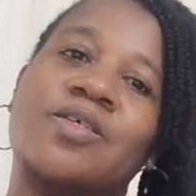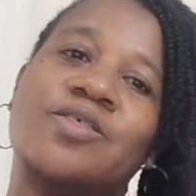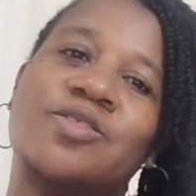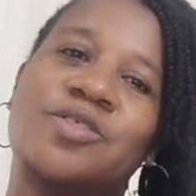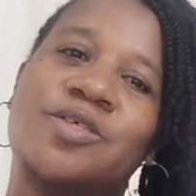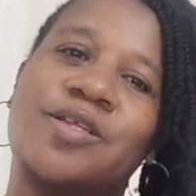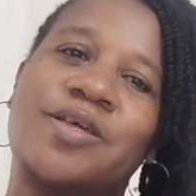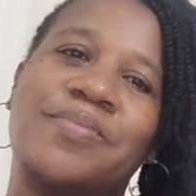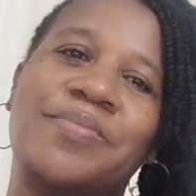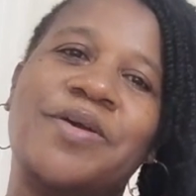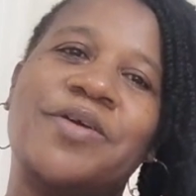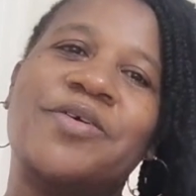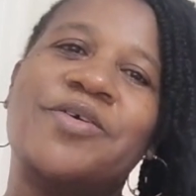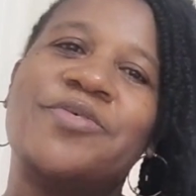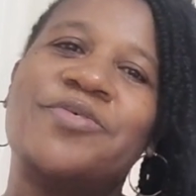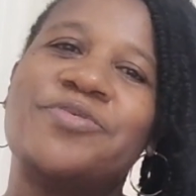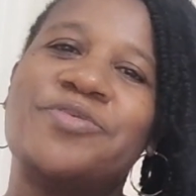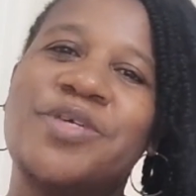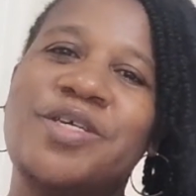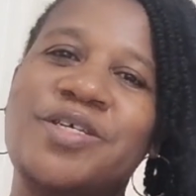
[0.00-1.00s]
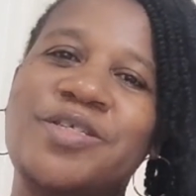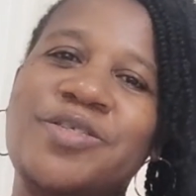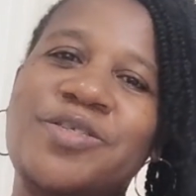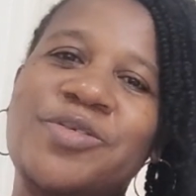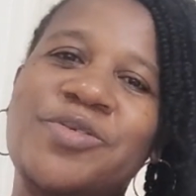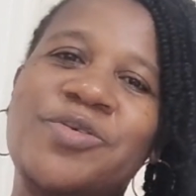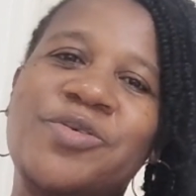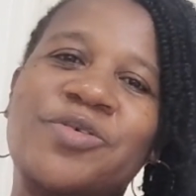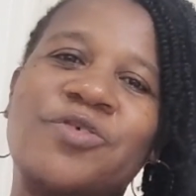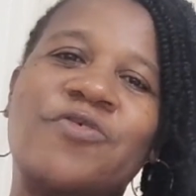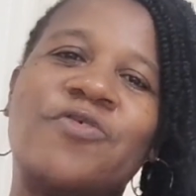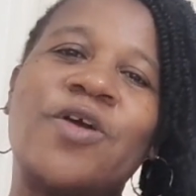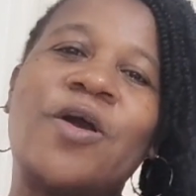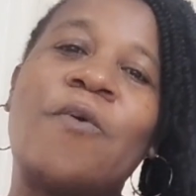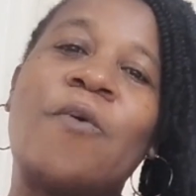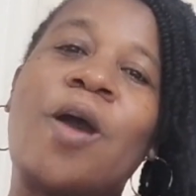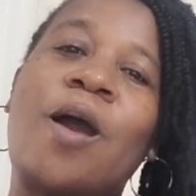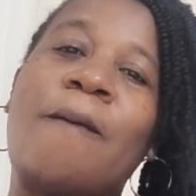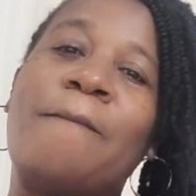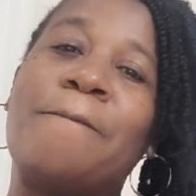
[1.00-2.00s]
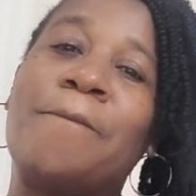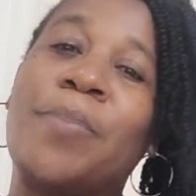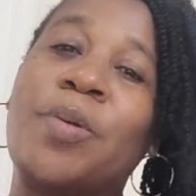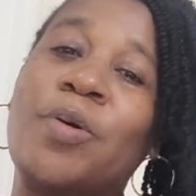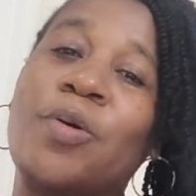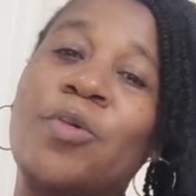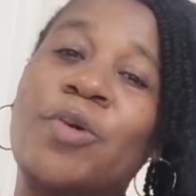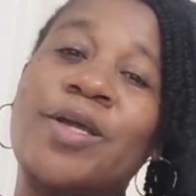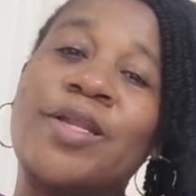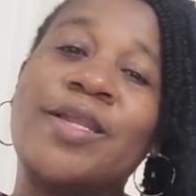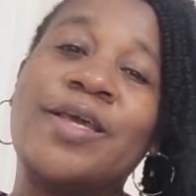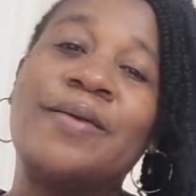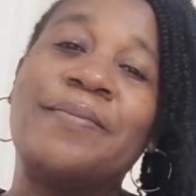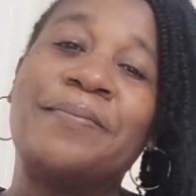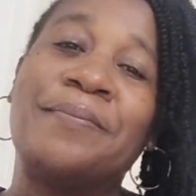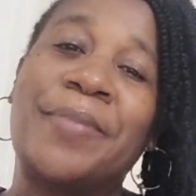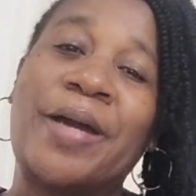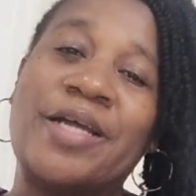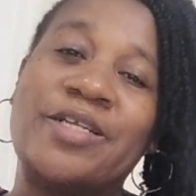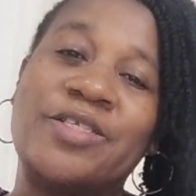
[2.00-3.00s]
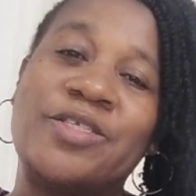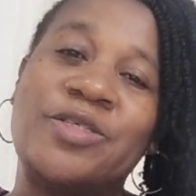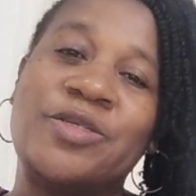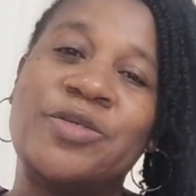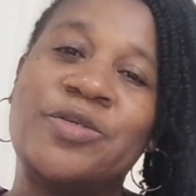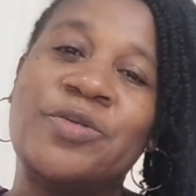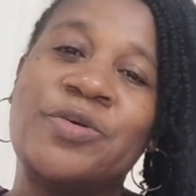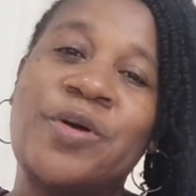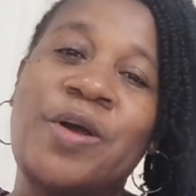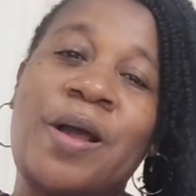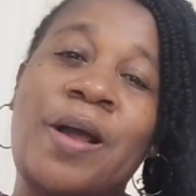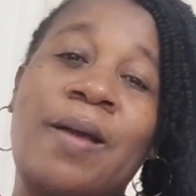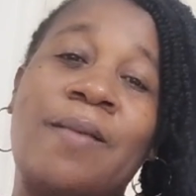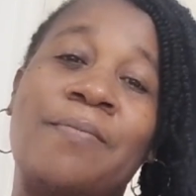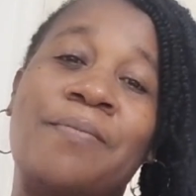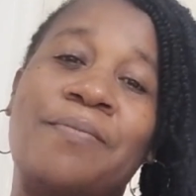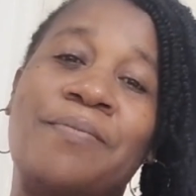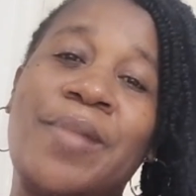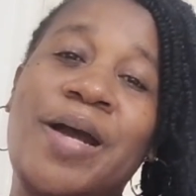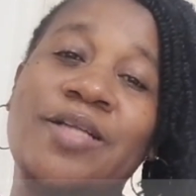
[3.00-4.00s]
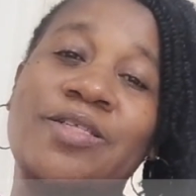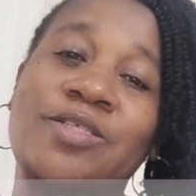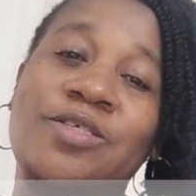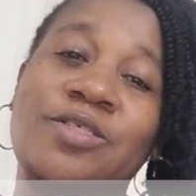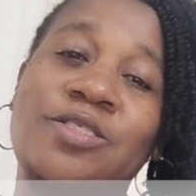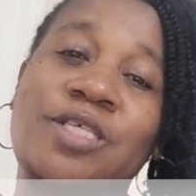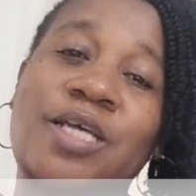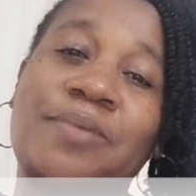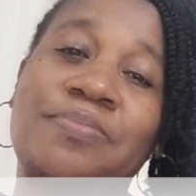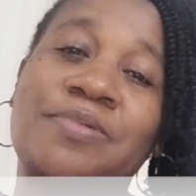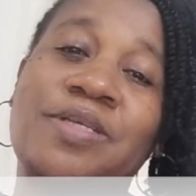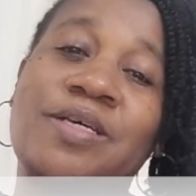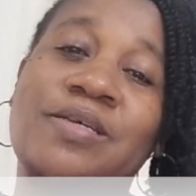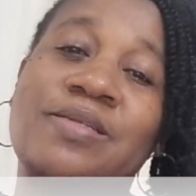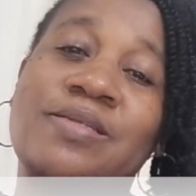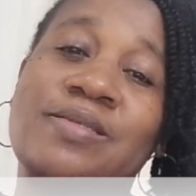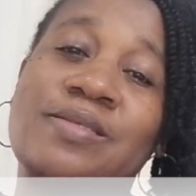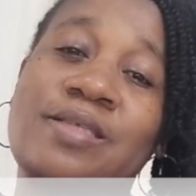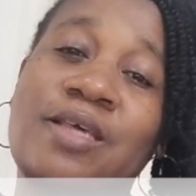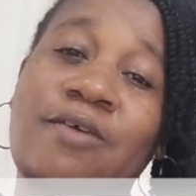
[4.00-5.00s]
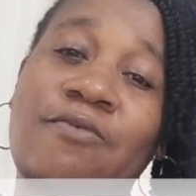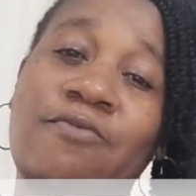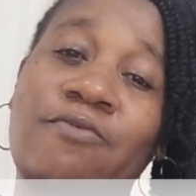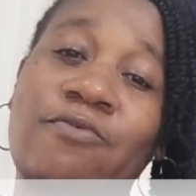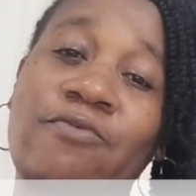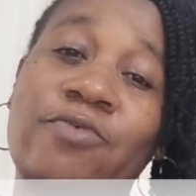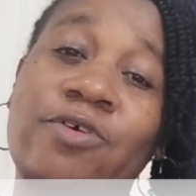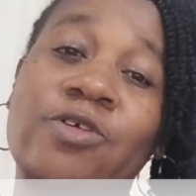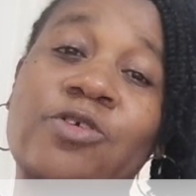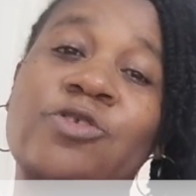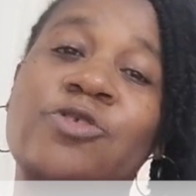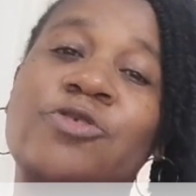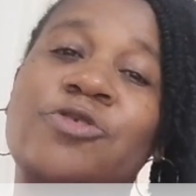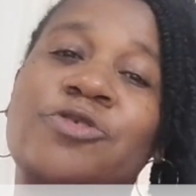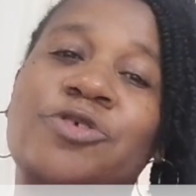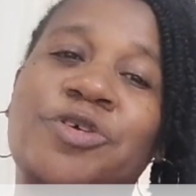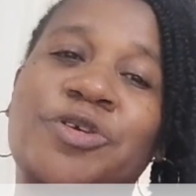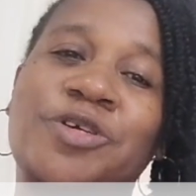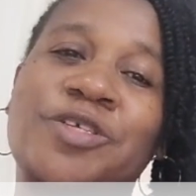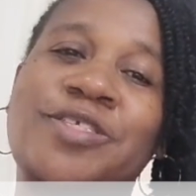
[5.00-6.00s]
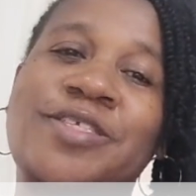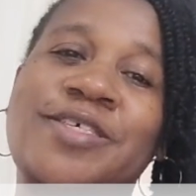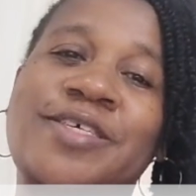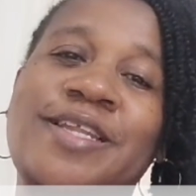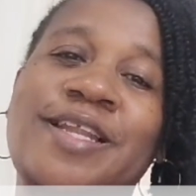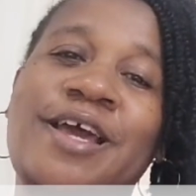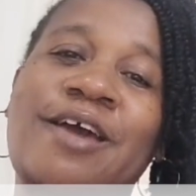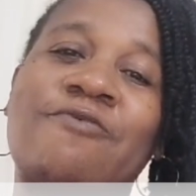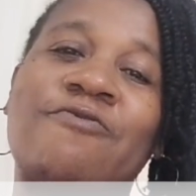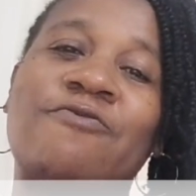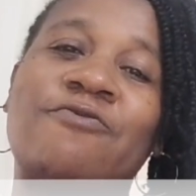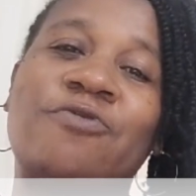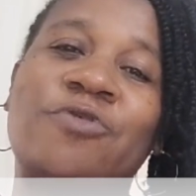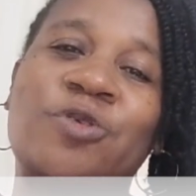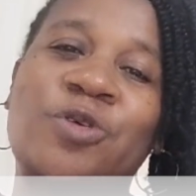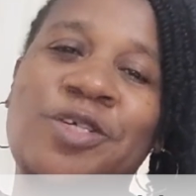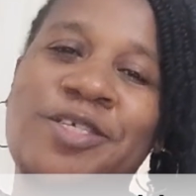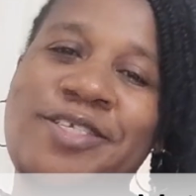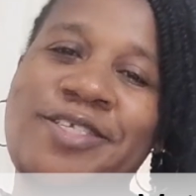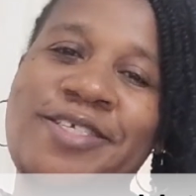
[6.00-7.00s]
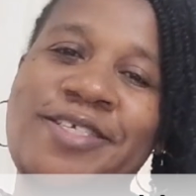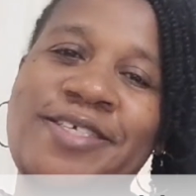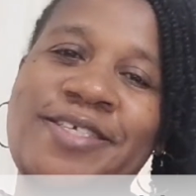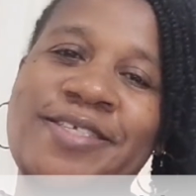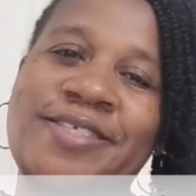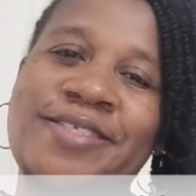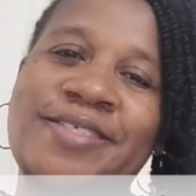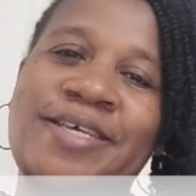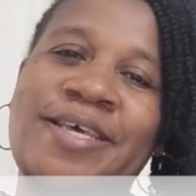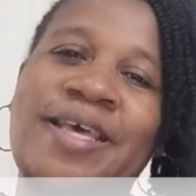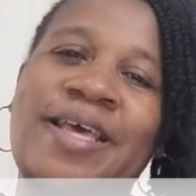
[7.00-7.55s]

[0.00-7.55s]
Today, I'm going to read to you from one book named Matthew. Matthew chapter 7, verse 13 and 14.